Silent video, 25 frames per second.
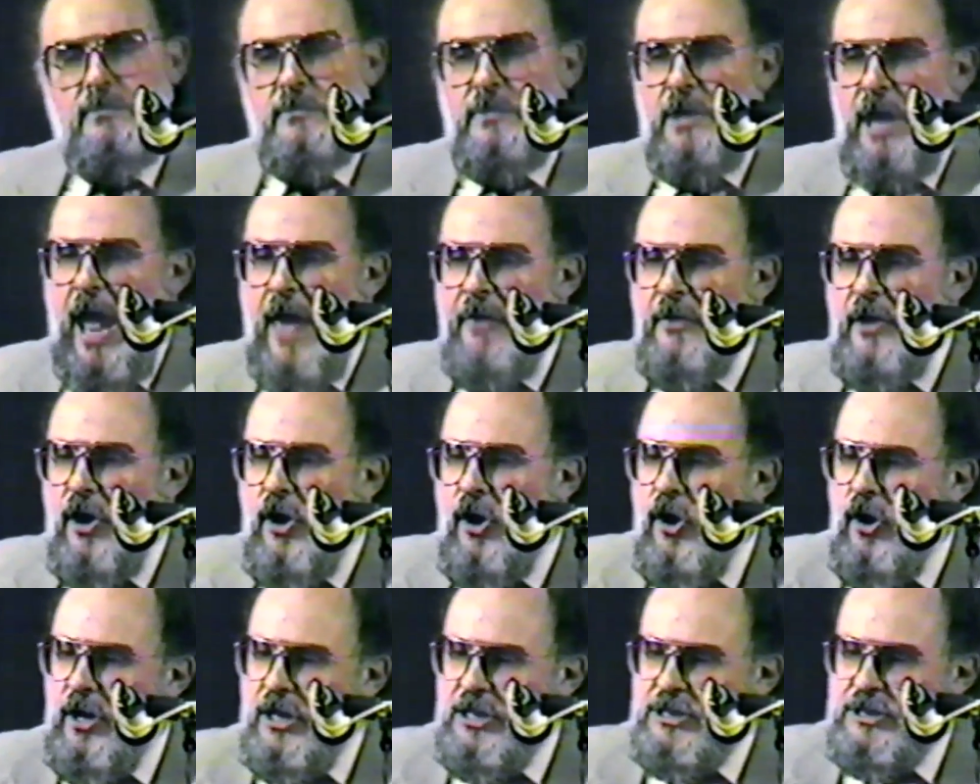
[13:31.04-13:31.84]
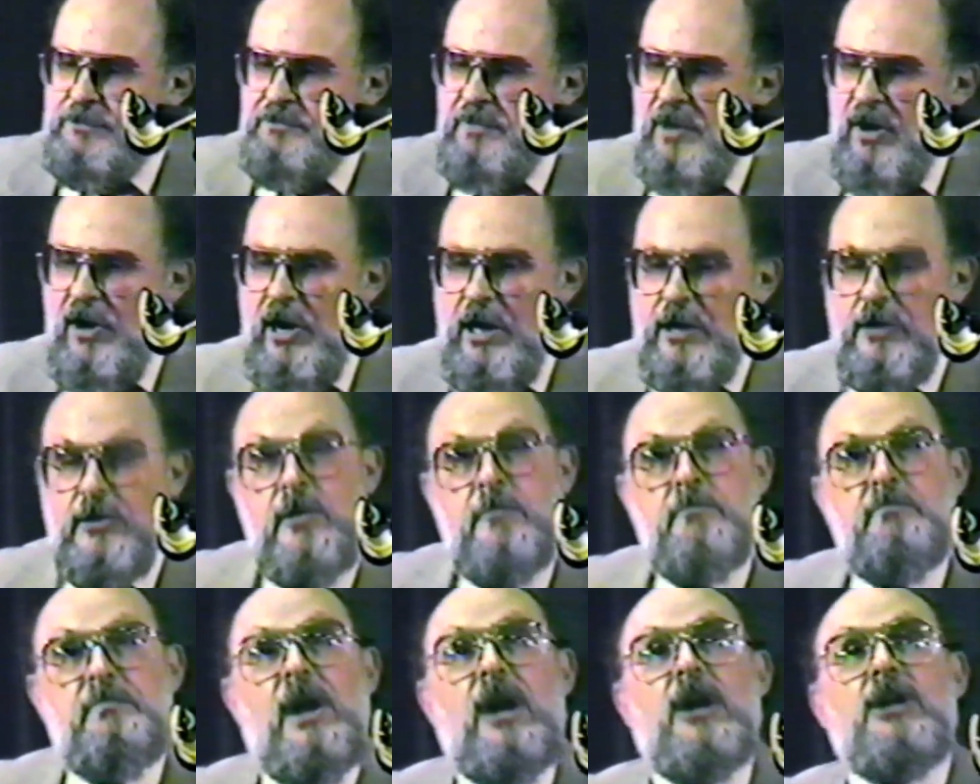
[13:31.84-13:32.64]
And the Holy Spirit
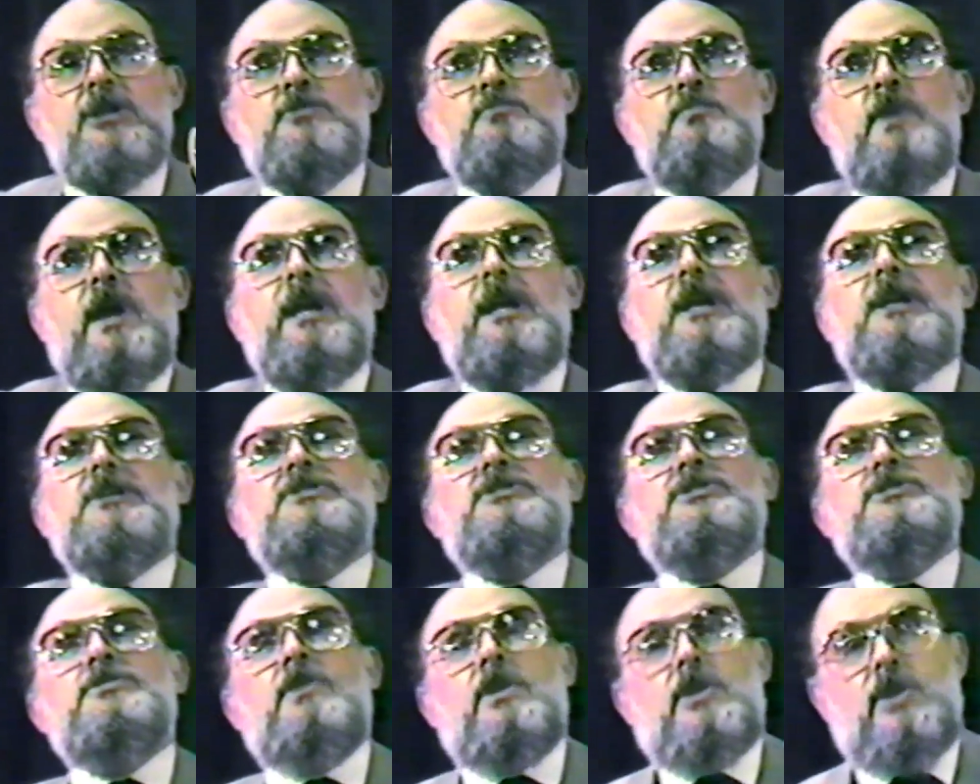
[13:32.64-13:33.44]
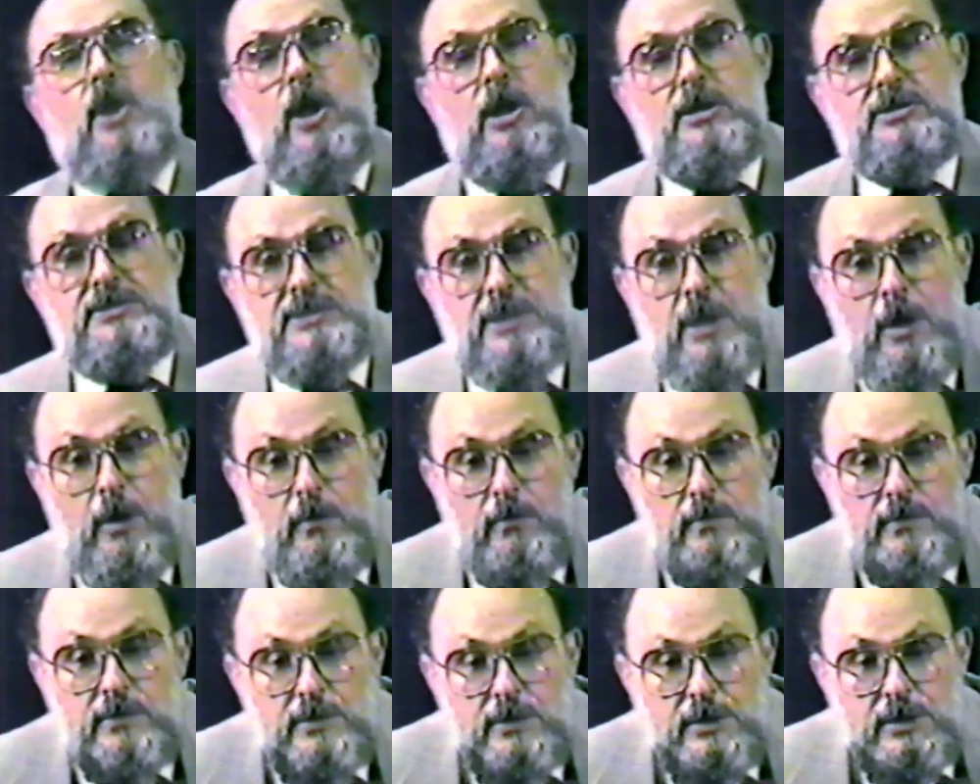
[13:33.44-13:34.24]
bears witness to it
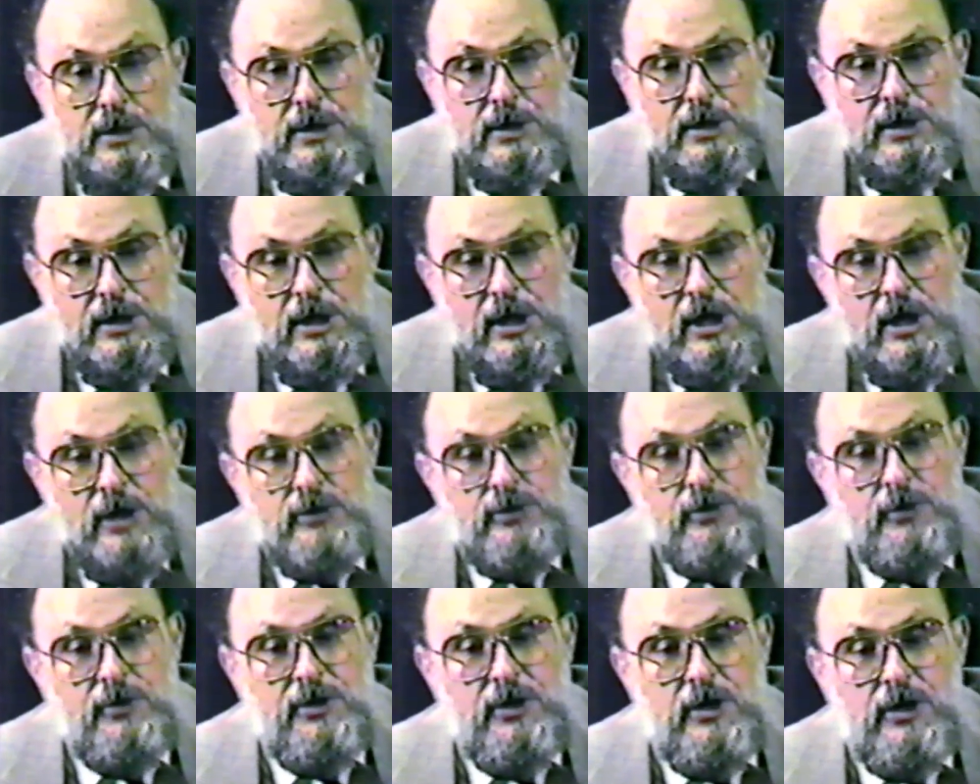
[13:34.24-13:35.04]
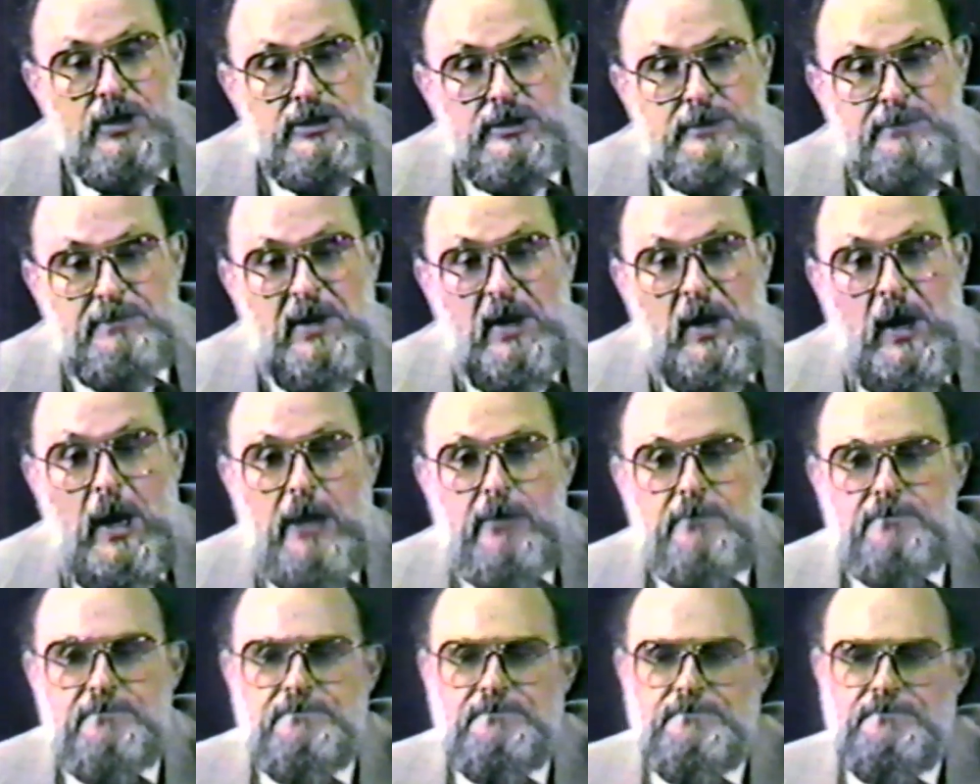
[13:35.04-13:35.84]
also, to your
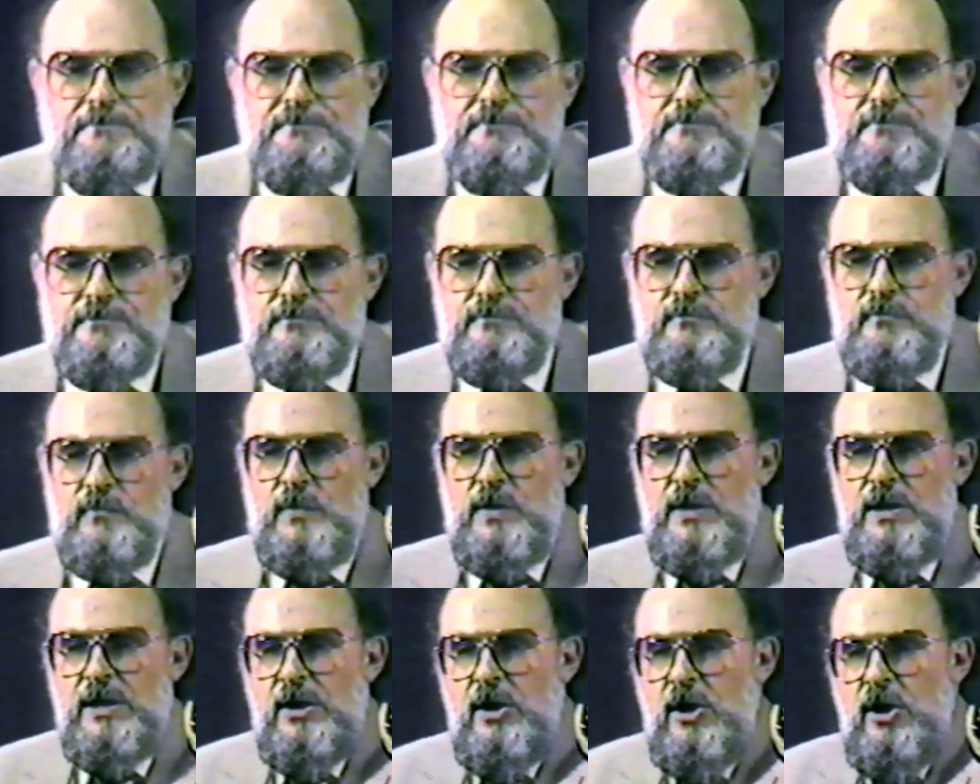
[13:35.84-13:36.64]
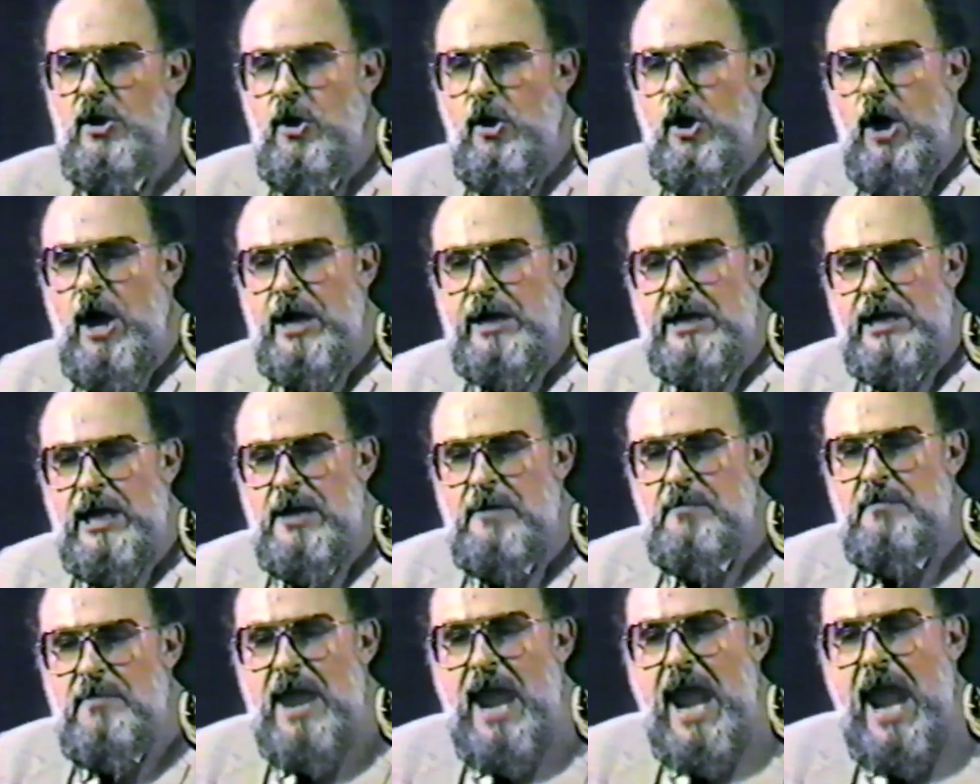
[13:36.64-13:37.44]
spirit. Or
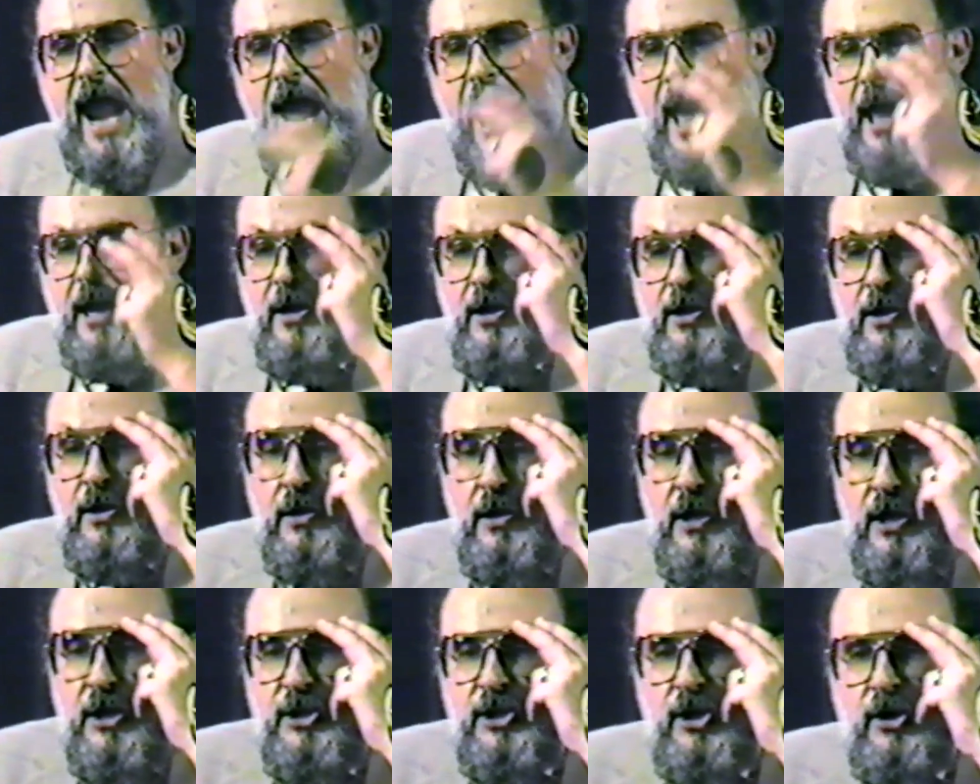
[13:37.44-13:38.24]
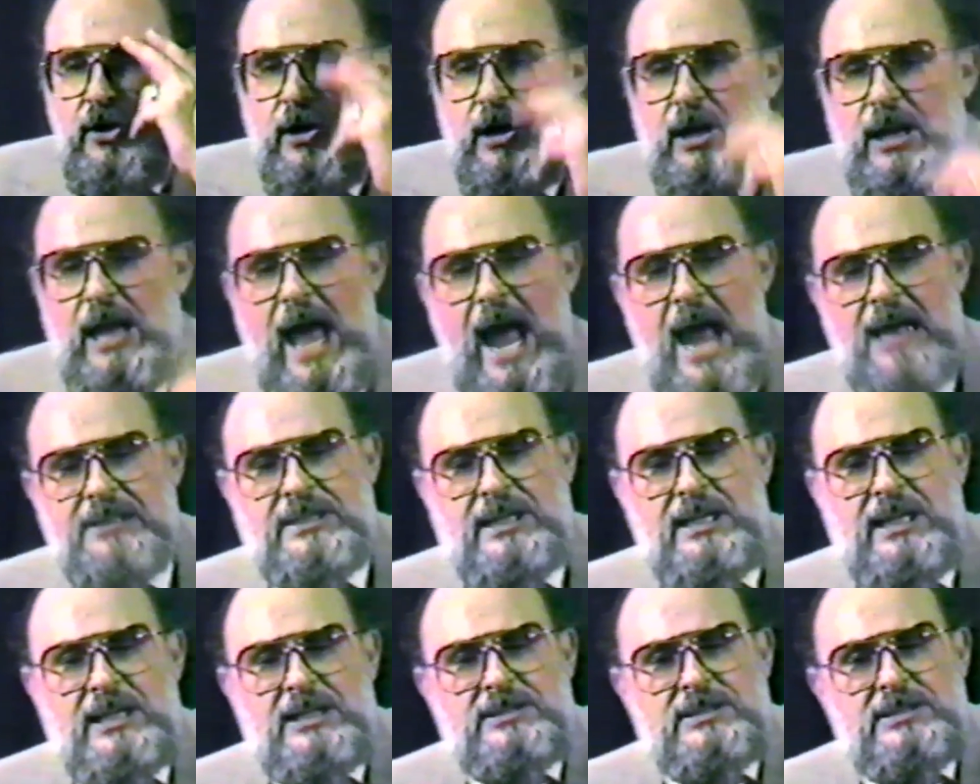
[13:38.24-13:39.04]
can man,
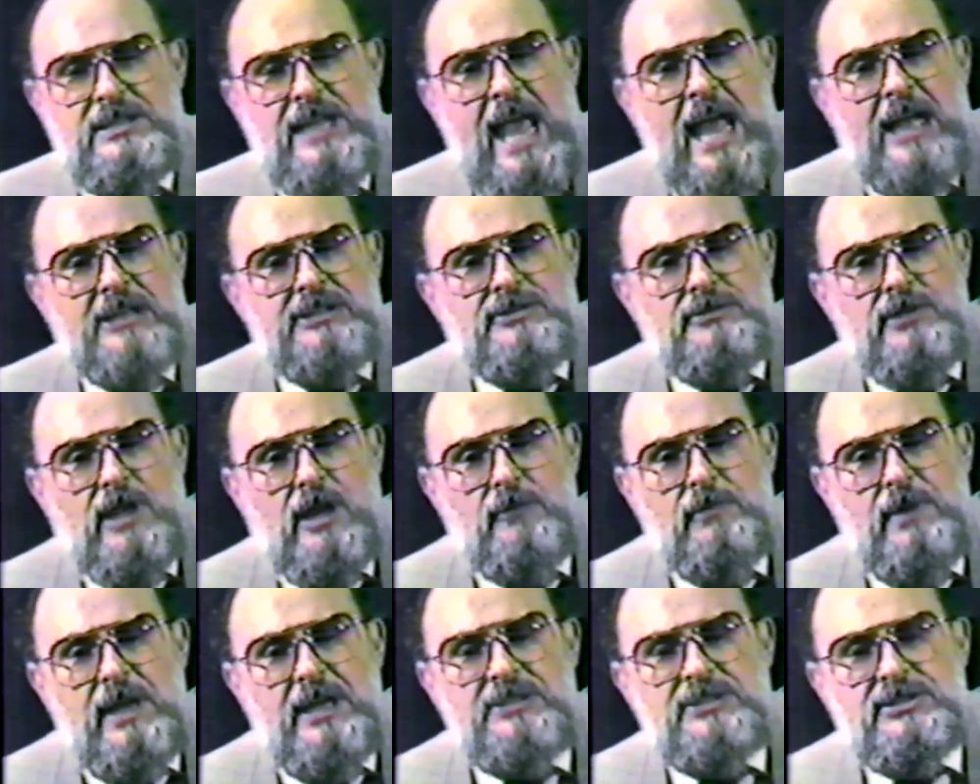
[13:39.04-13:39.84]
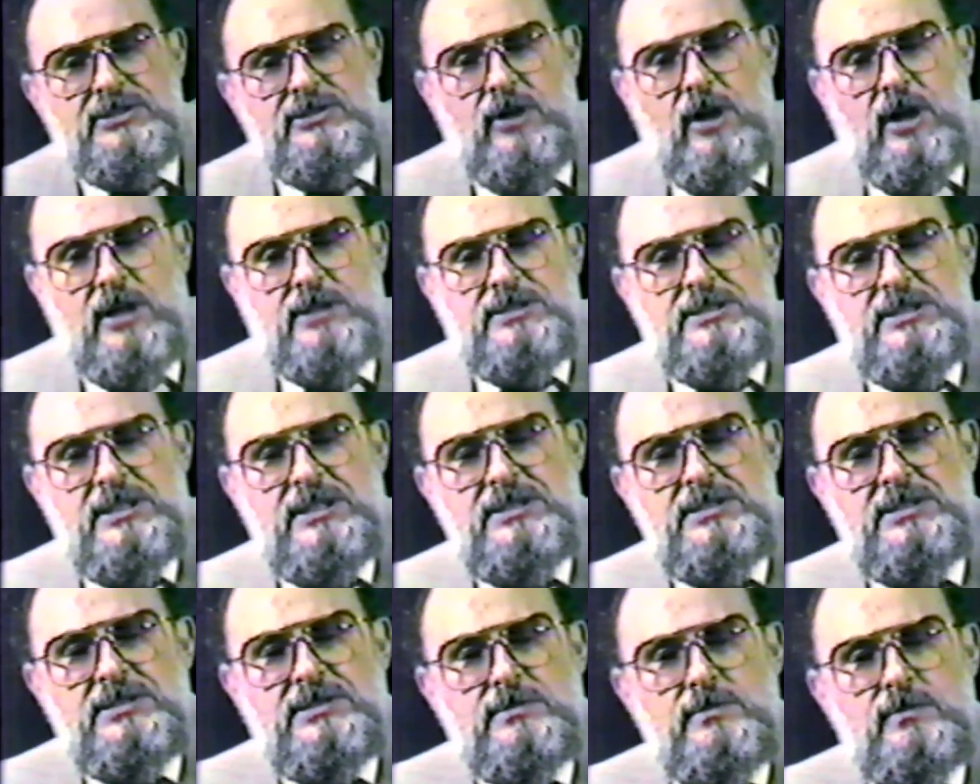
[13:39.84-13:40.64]
utilizing his natural
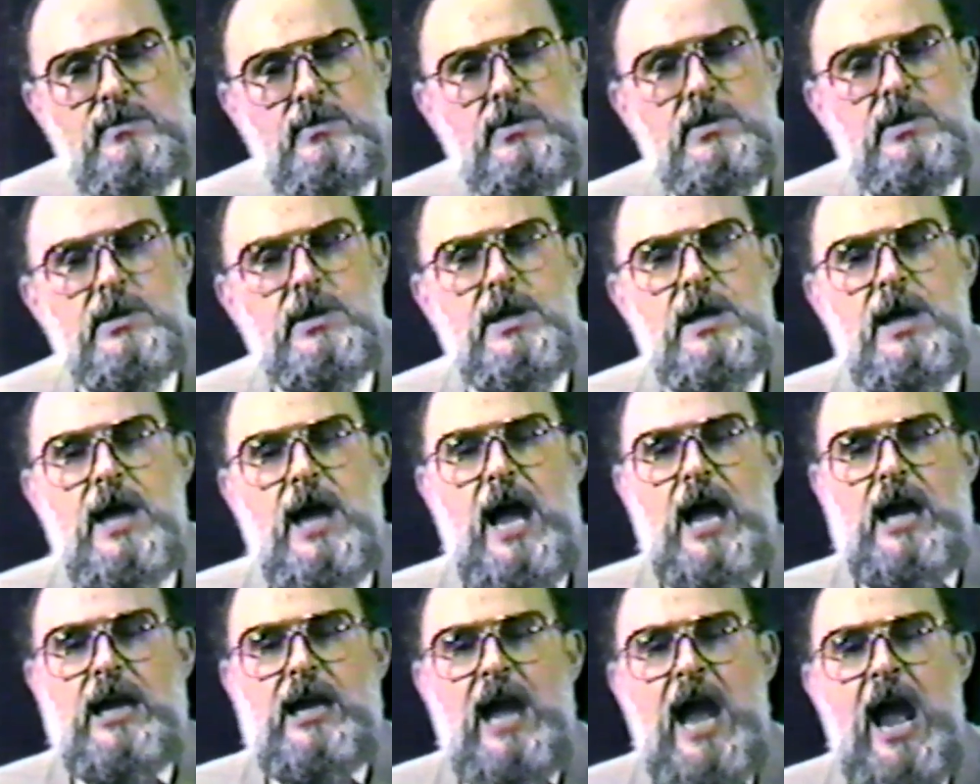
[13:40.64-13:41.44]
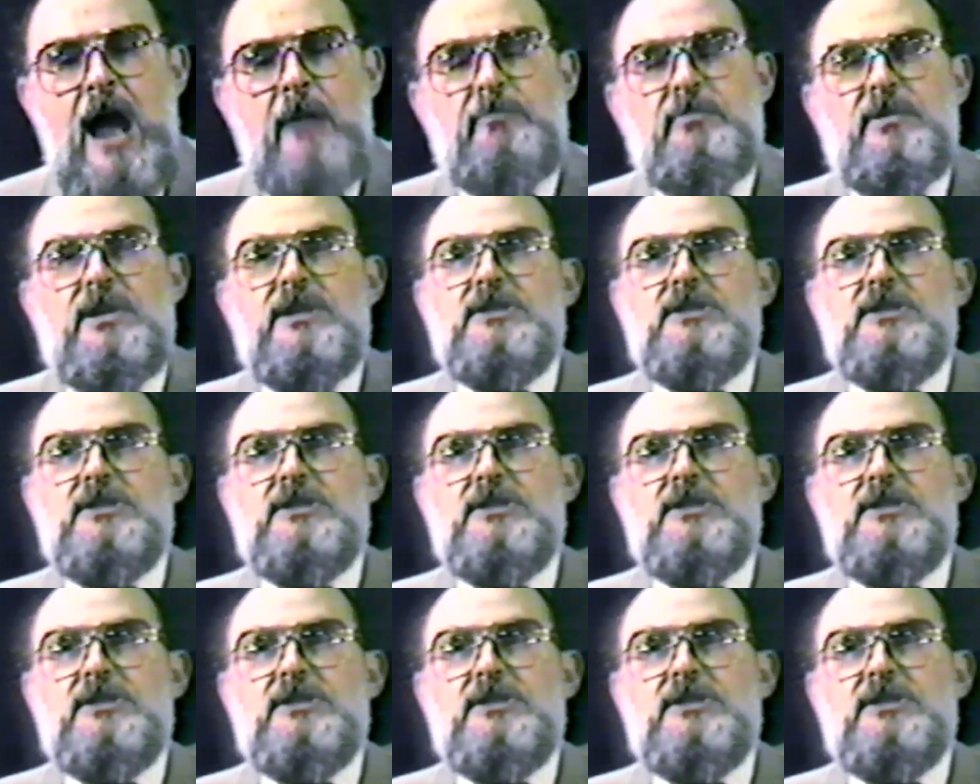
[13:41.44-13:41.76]
resources, accomplish